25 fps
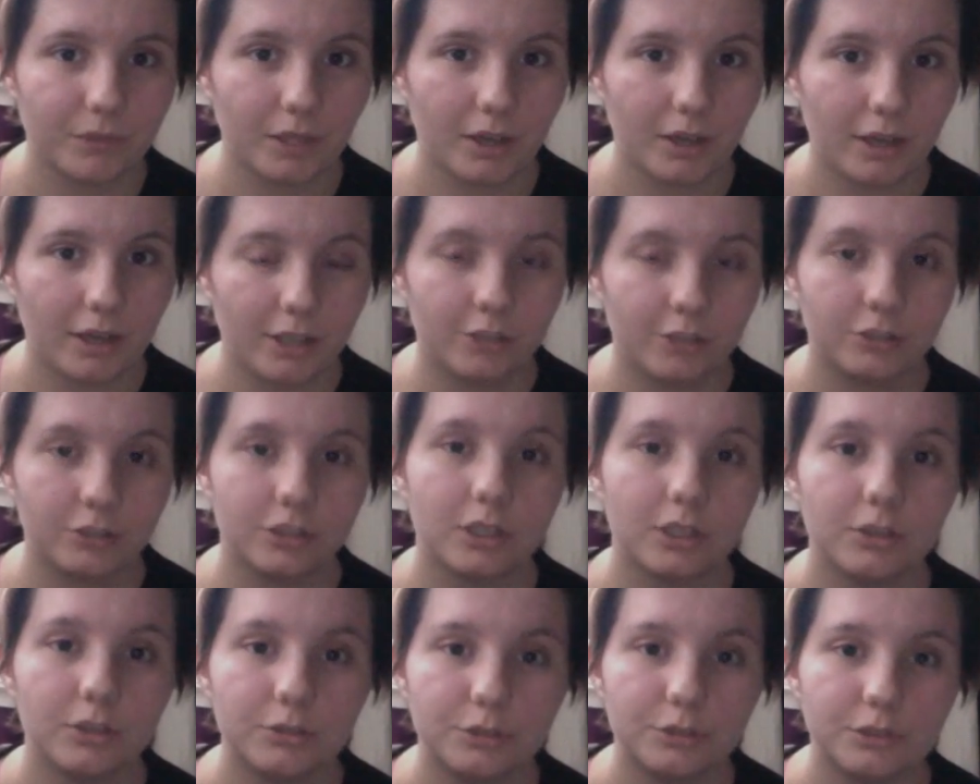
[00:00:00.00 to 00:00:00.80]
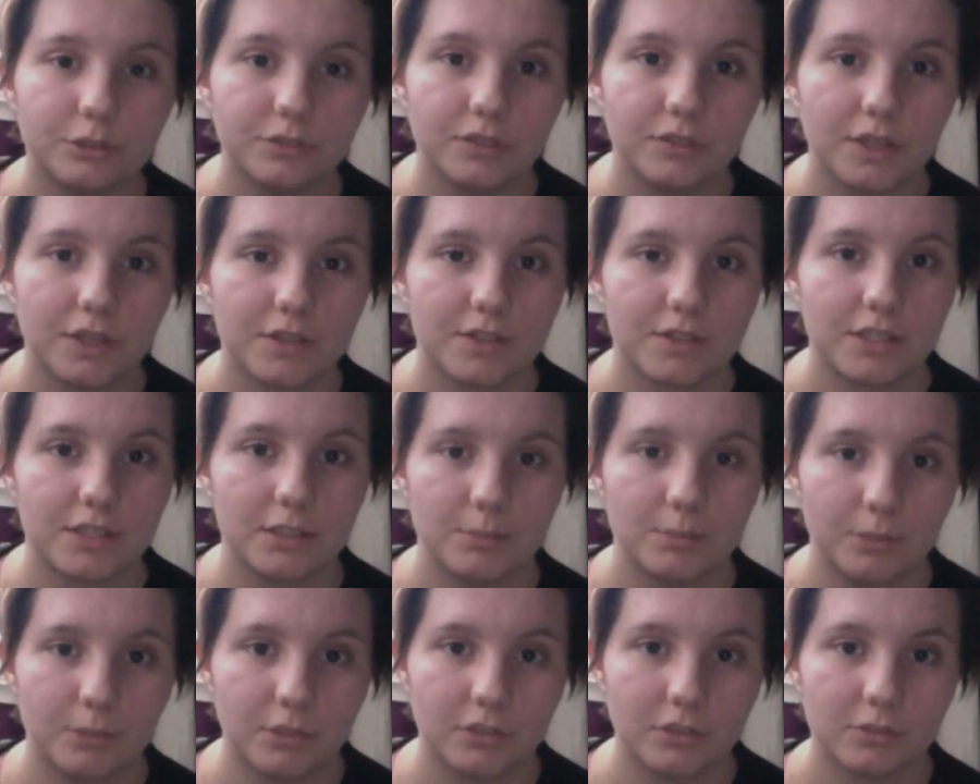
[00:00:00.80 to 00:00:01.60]
I couldn't go to university
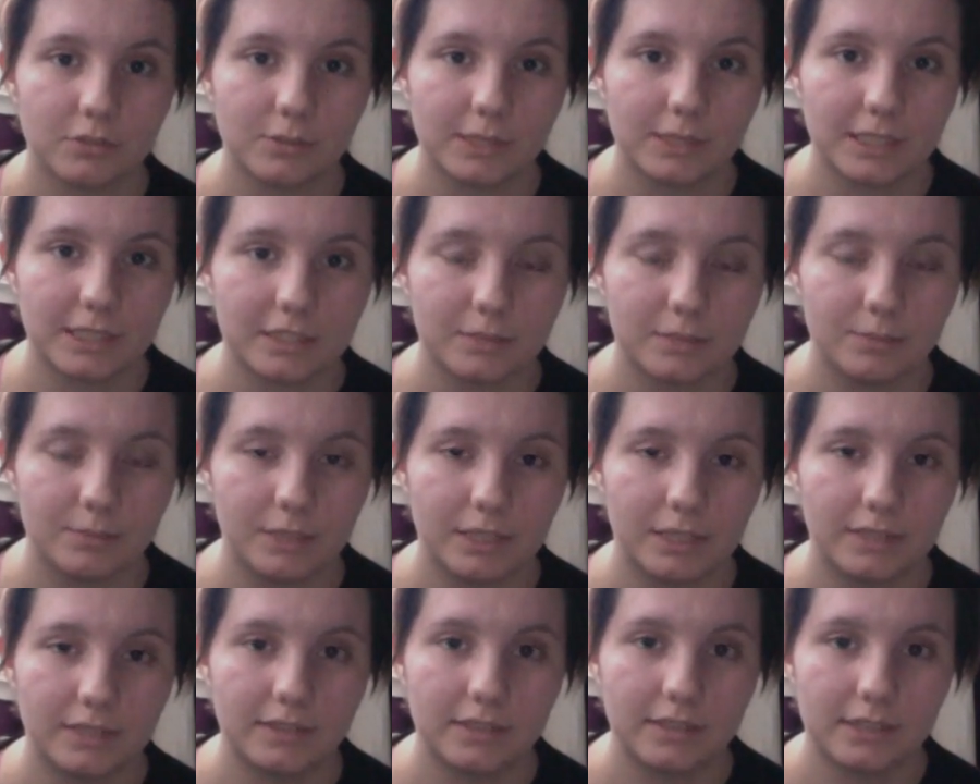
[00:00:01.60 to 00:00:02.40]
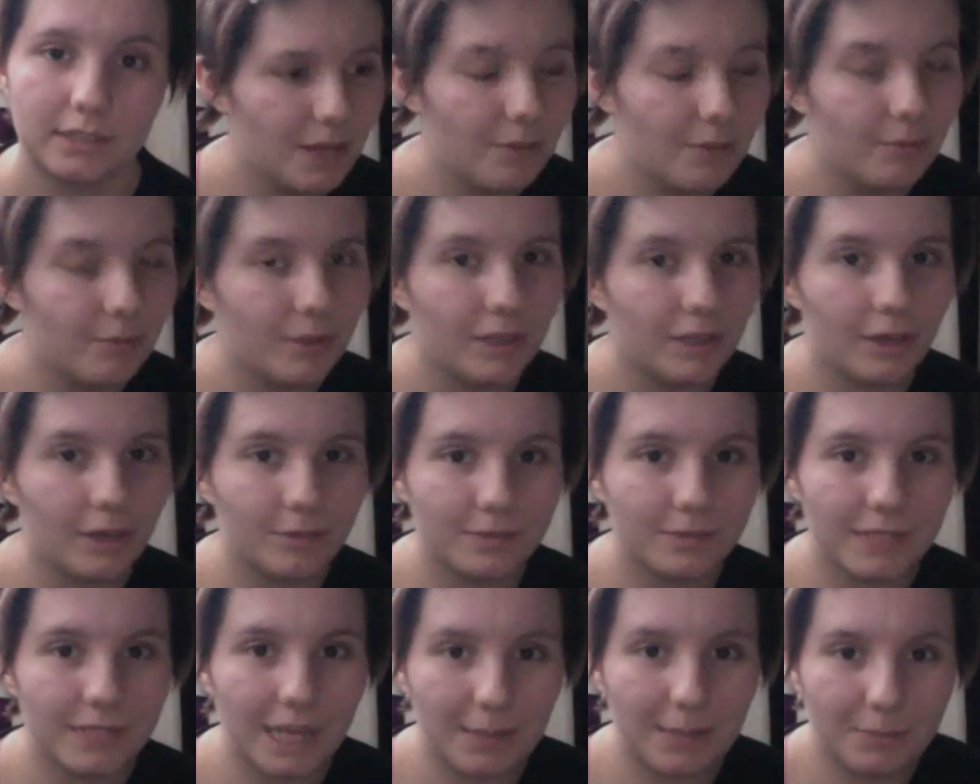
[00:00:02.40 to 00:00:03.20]
because of my disabilities, but I'm
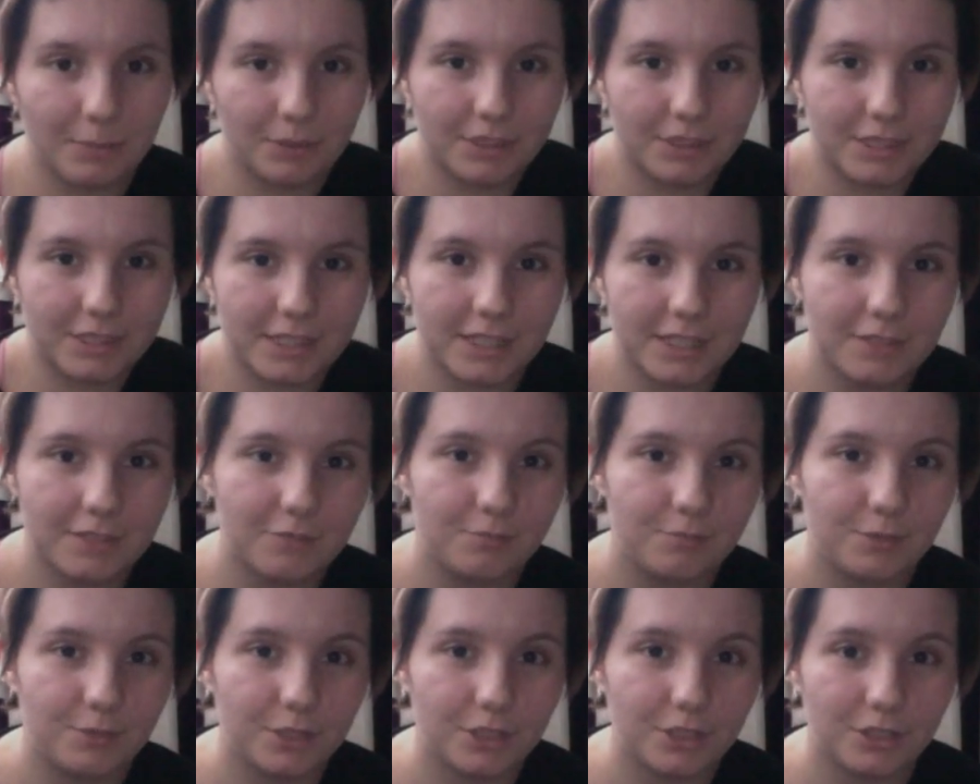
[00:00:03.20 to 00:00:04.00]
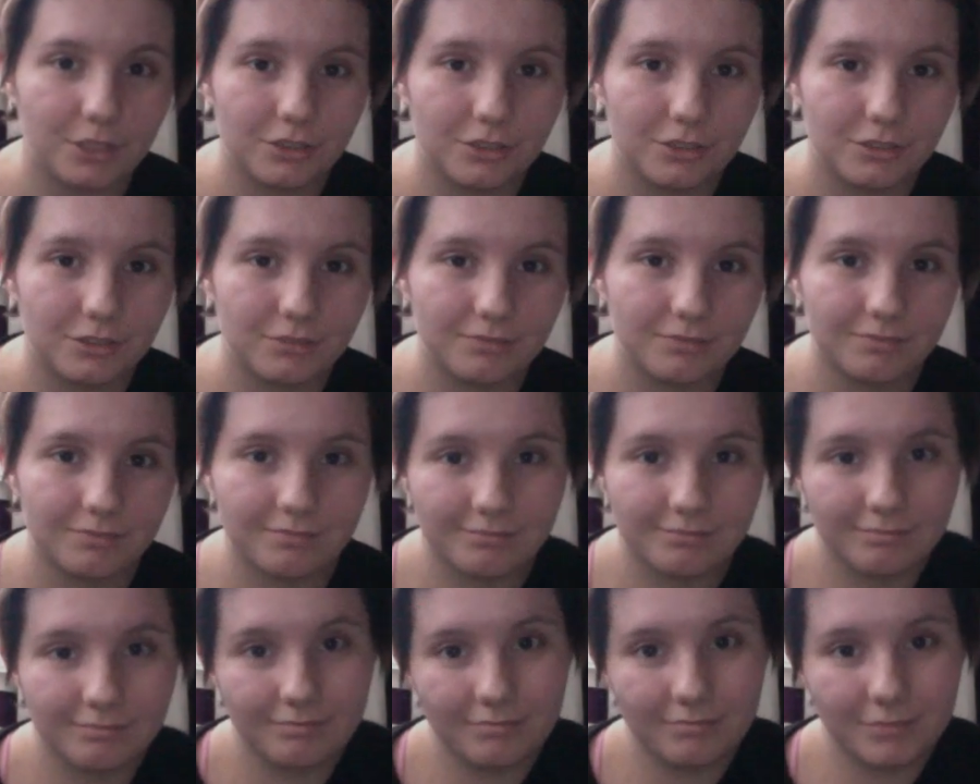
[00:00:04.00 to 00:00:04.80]
staying positive because,
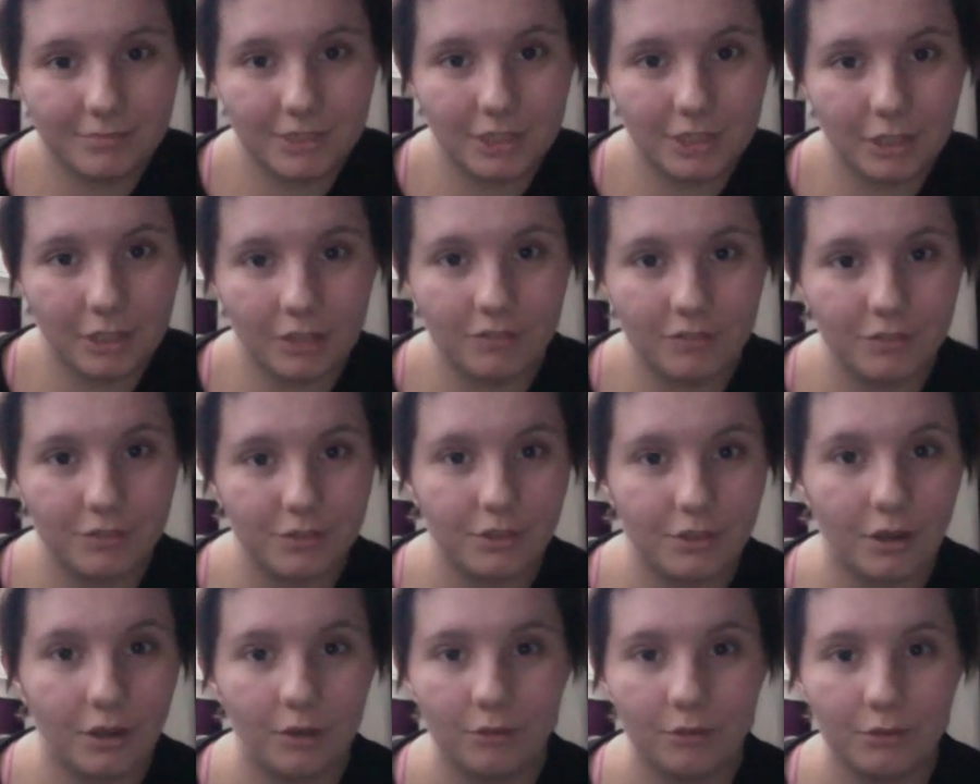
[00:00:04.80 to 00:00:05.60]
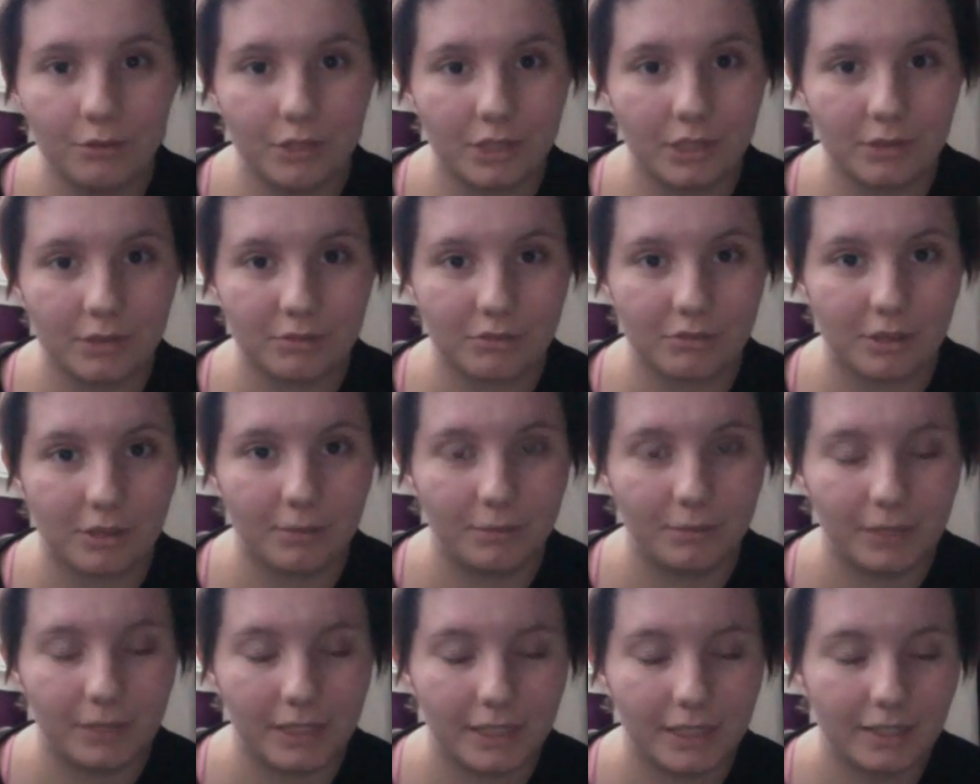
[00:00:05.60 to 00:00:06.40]
you know, if you don't, you end up
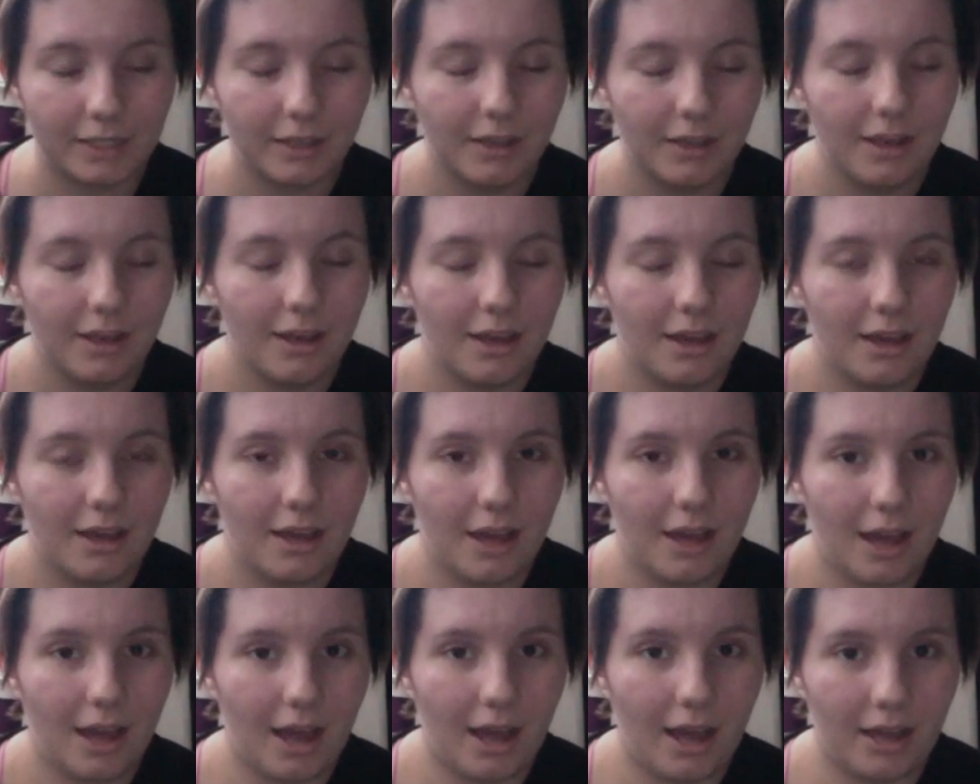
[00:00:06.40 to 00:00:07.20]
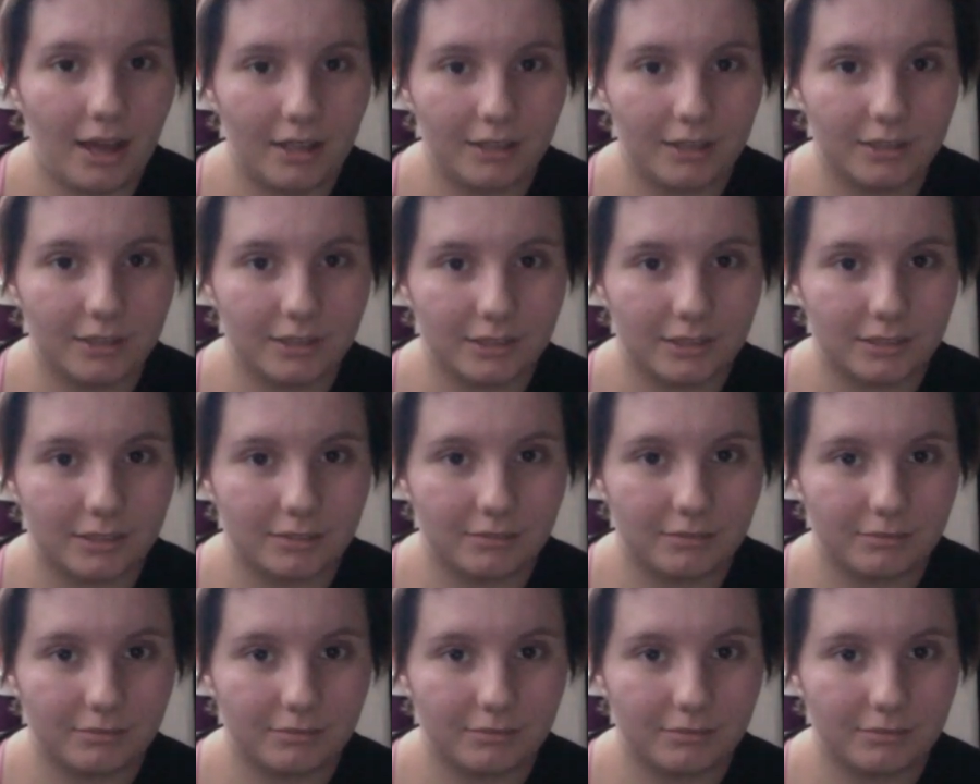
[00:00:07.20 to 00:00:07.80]
crumbling, and